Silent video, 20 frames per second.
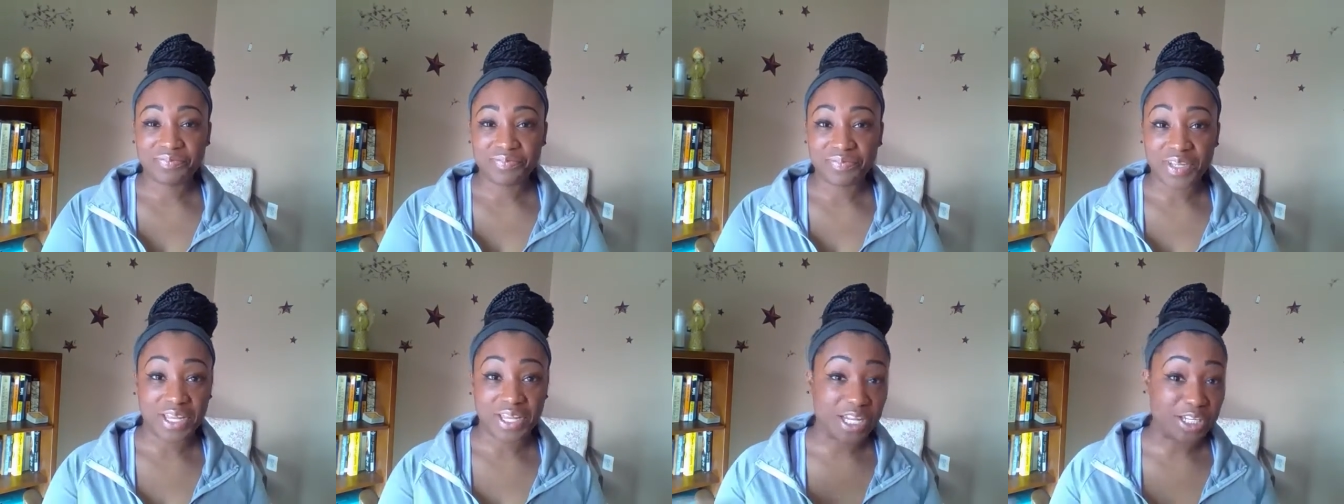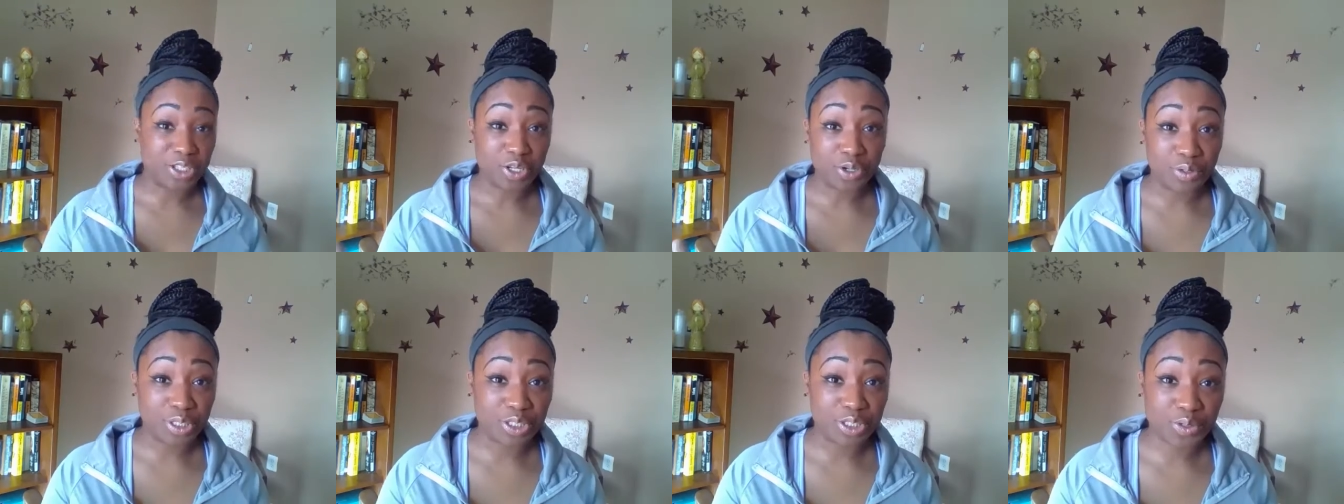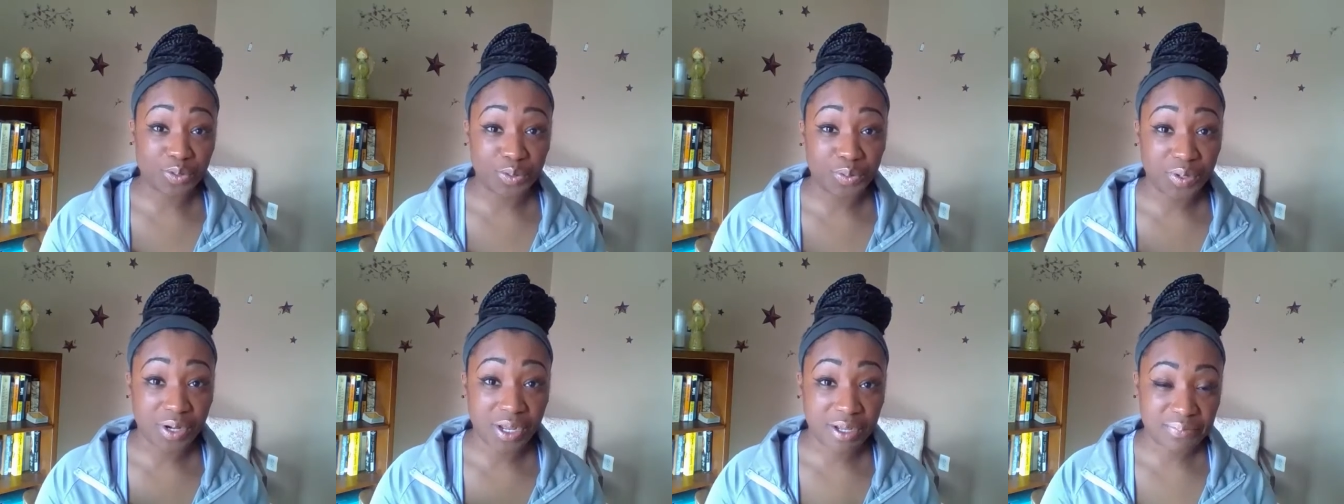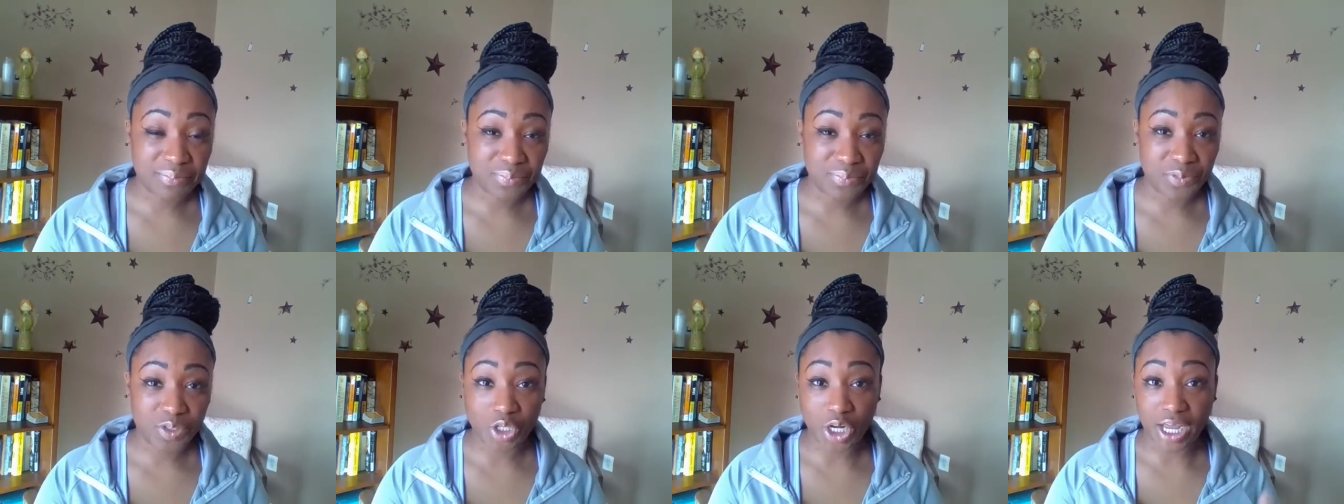And they totally screwed
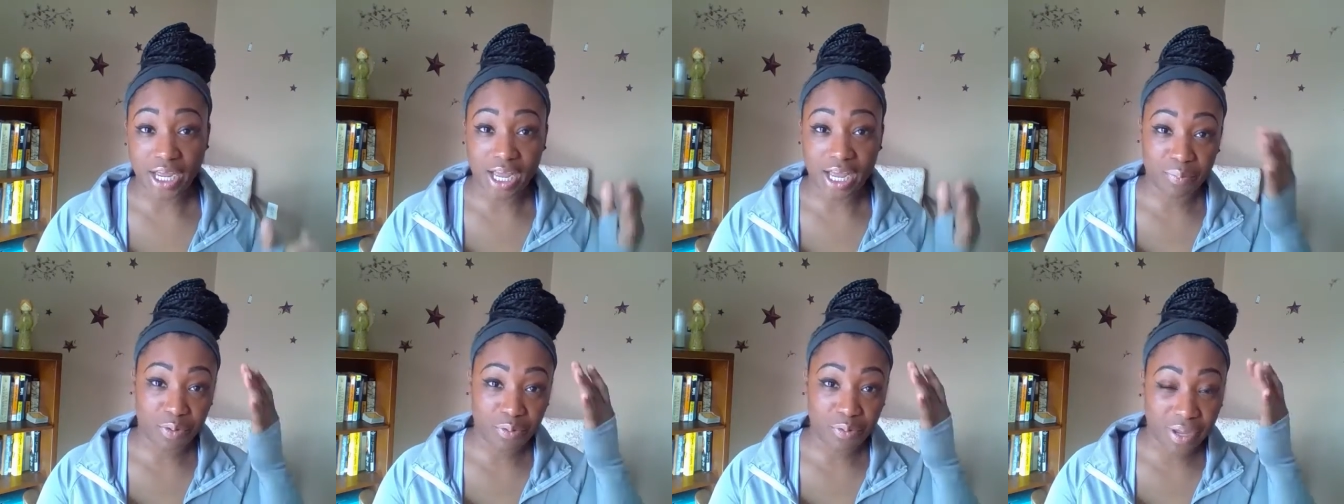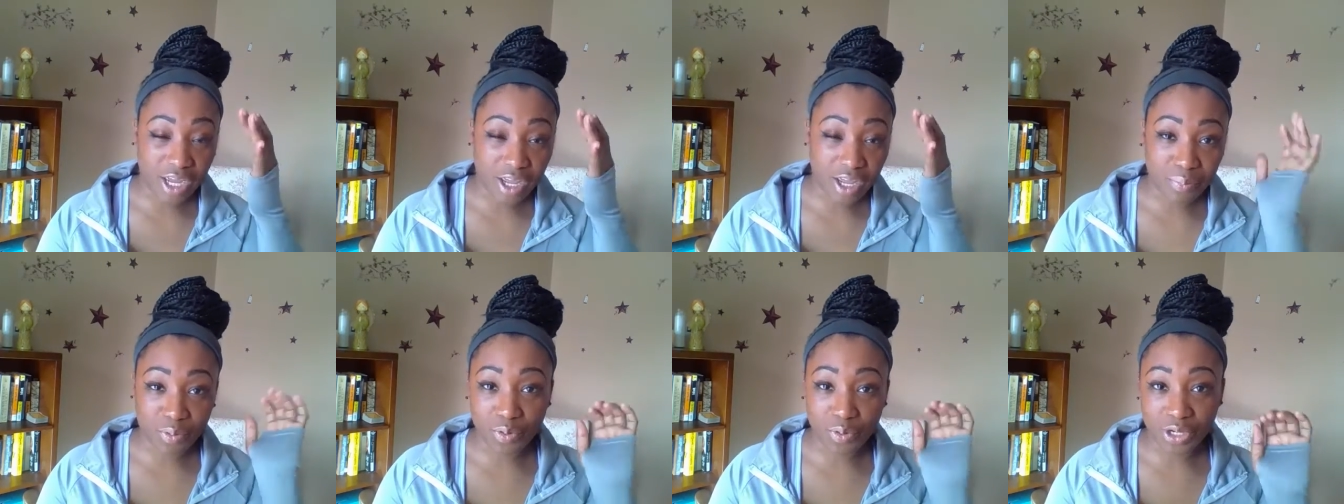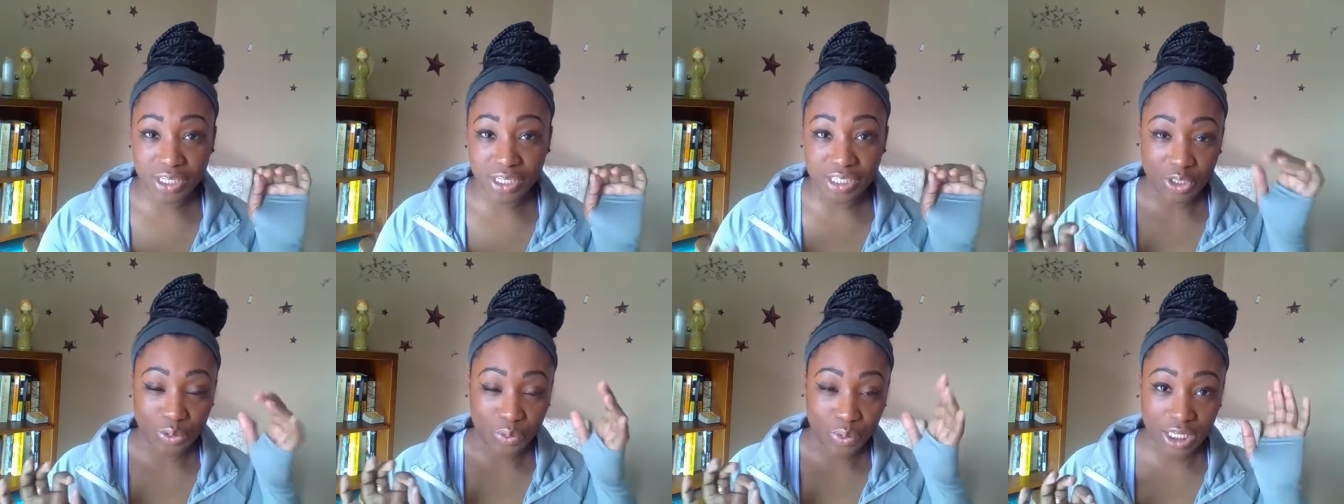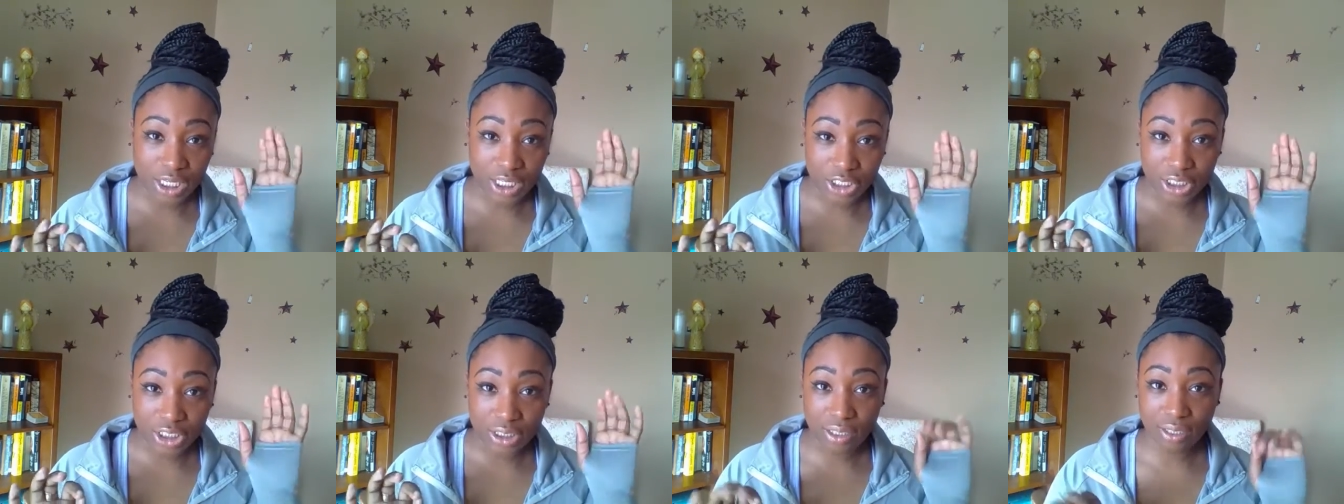up. So now I gotta put makeup on it till it
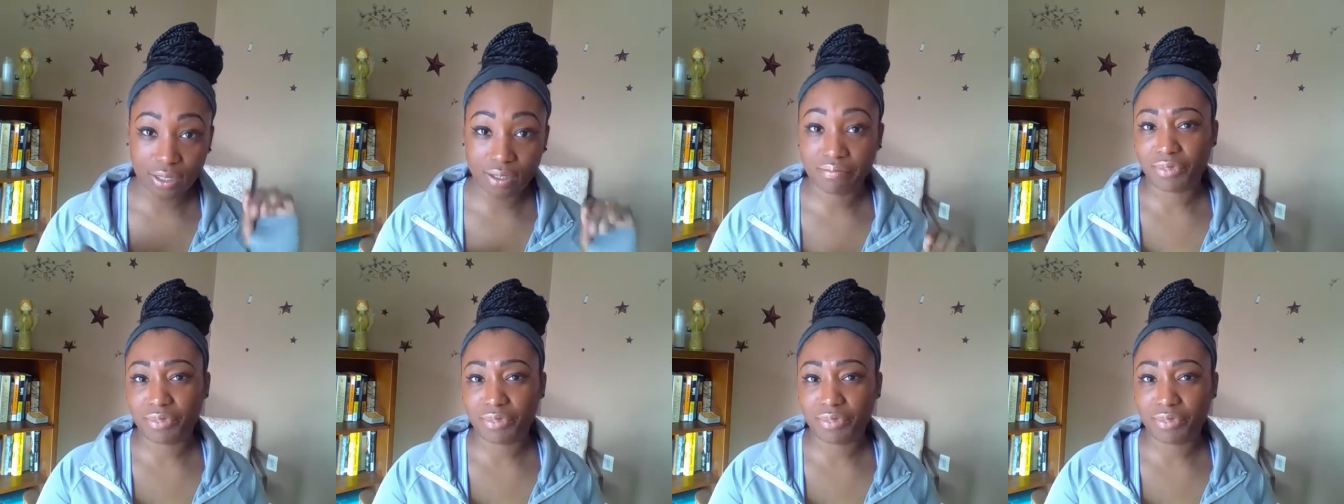clears up.